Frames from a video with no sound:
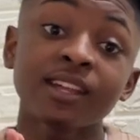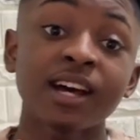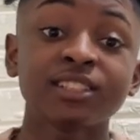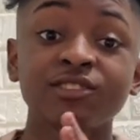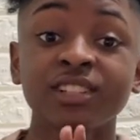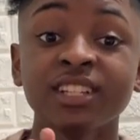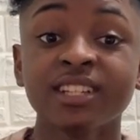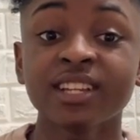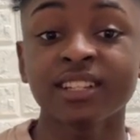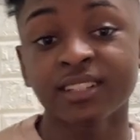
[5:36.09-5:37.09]
that's really
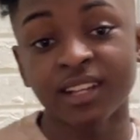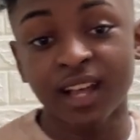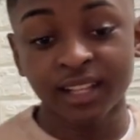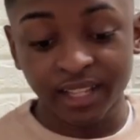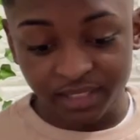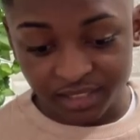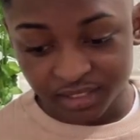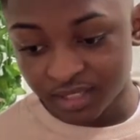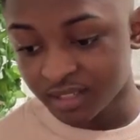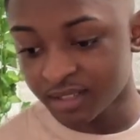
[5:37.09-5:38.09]
it. I like this
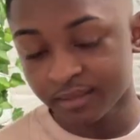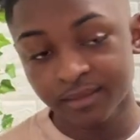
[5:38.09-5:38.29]
shirt.